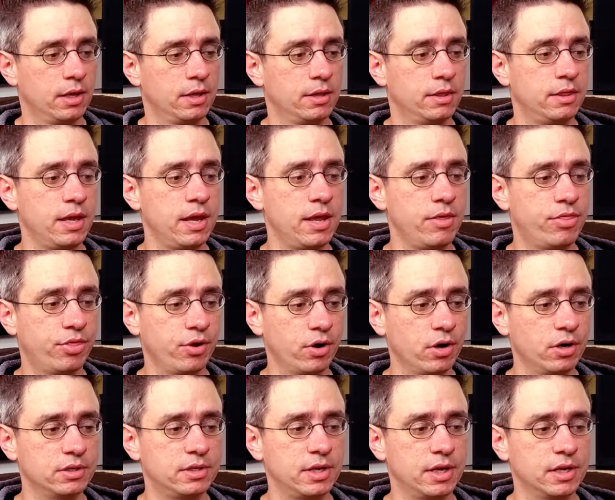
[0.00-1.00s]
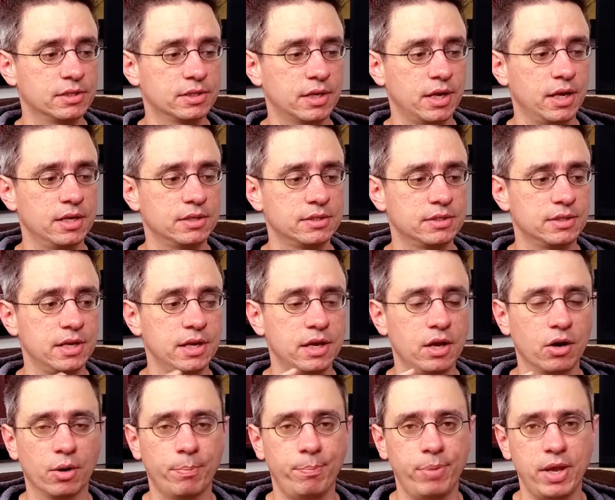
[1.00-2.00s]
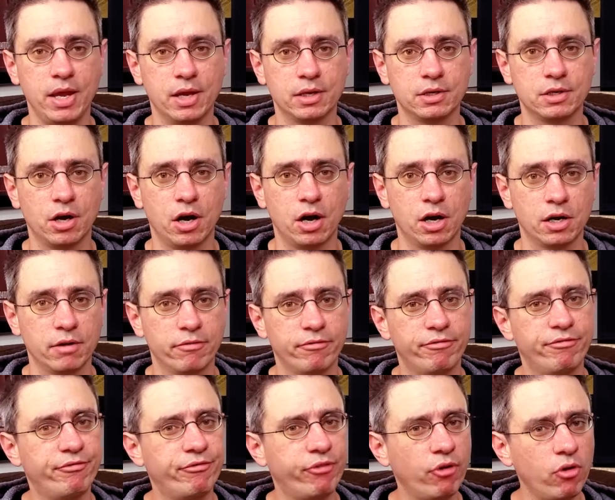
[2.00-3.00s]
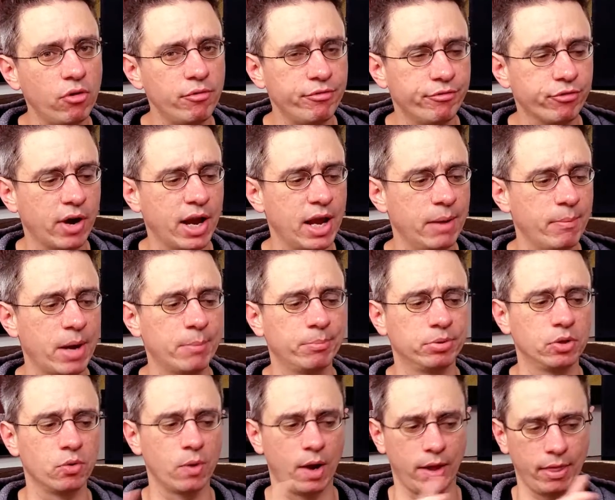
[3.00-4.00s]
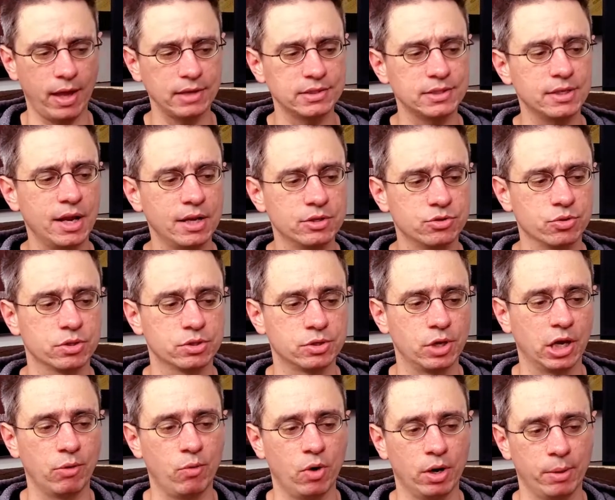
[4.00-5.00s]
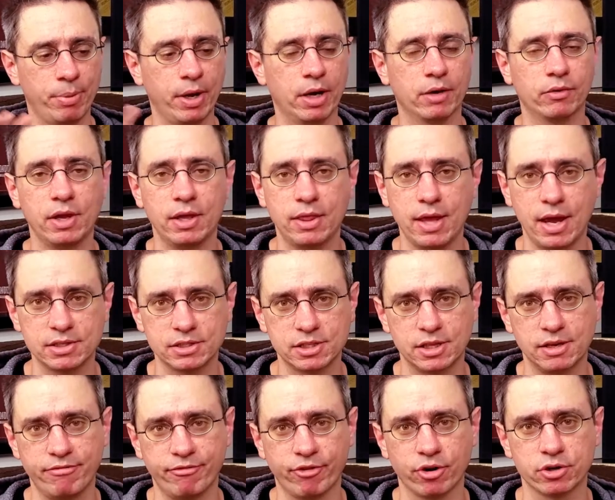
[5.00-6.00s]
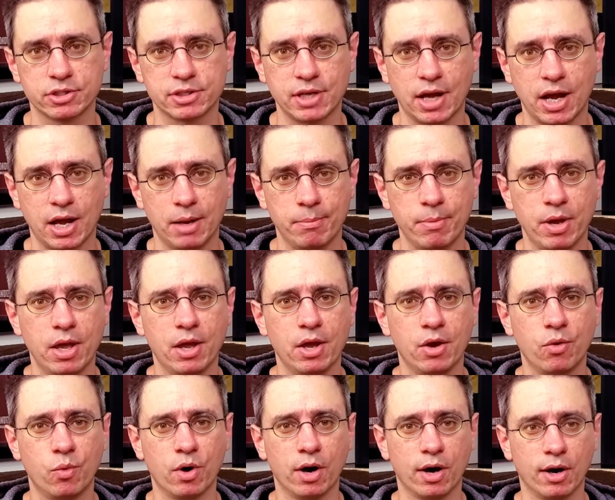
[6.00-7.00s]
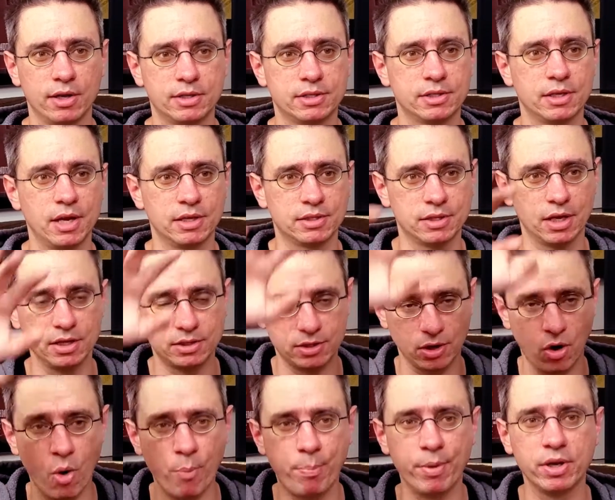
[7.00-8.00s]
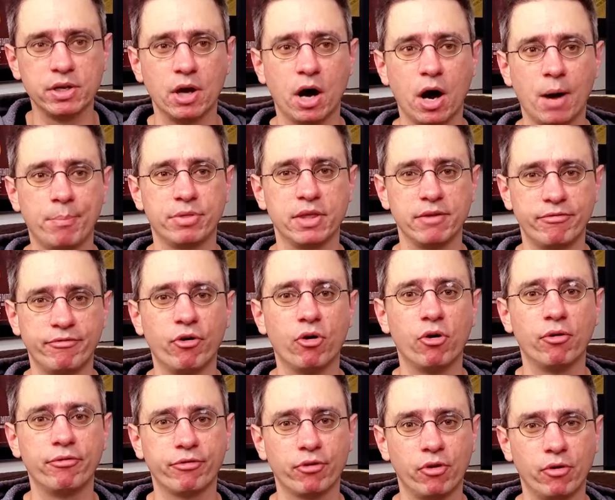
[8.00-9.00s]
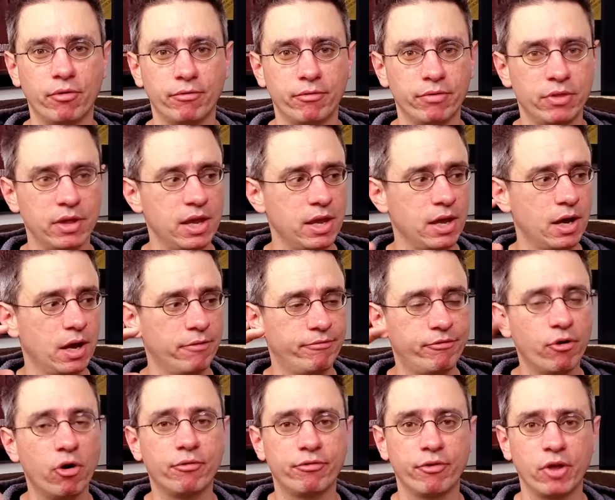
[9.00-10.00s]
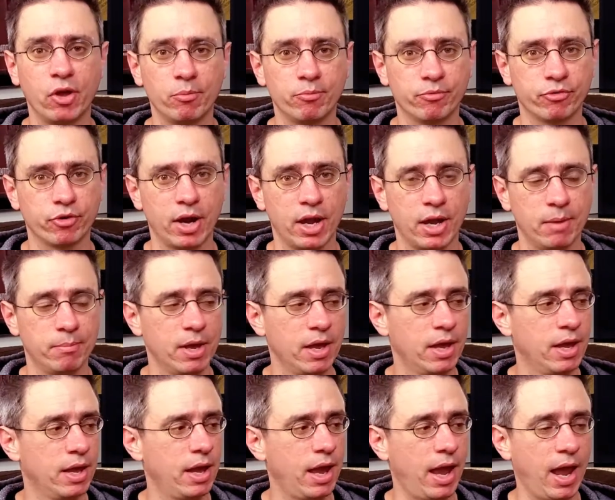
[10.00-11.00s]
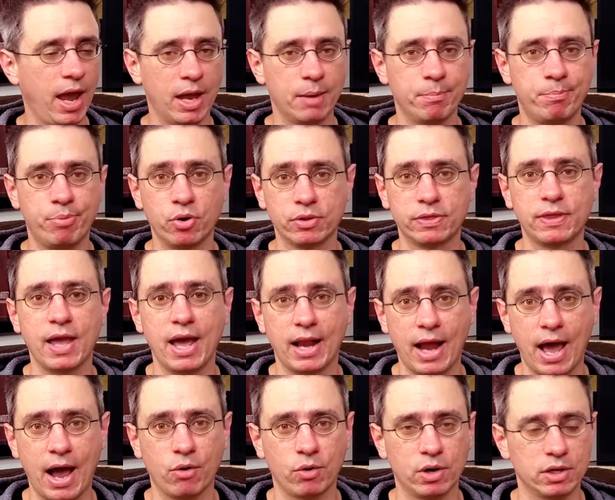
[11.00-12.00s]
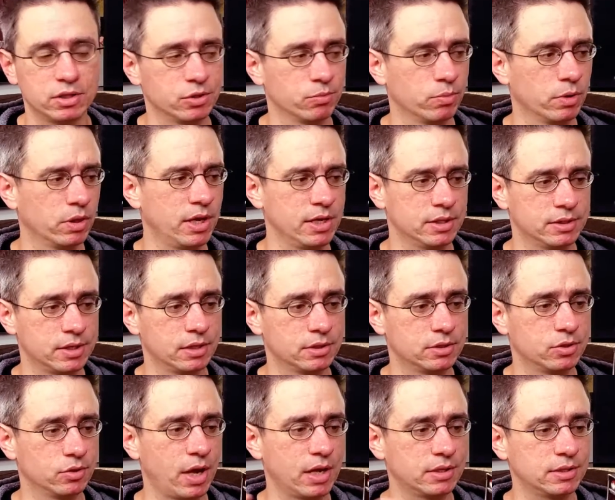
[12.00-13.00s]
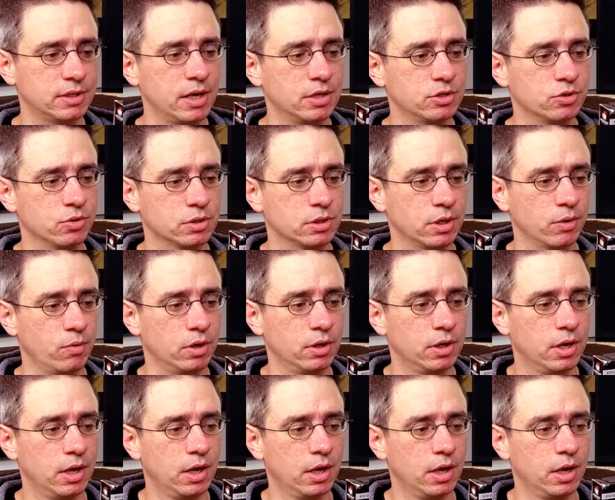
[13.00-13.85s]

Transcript: The third disc is the European cut full frame on Blu-ray. That's an interesting one. Apparently that is the first time where it's opened up the full film frame and put that out as a release. So that's an interesting one.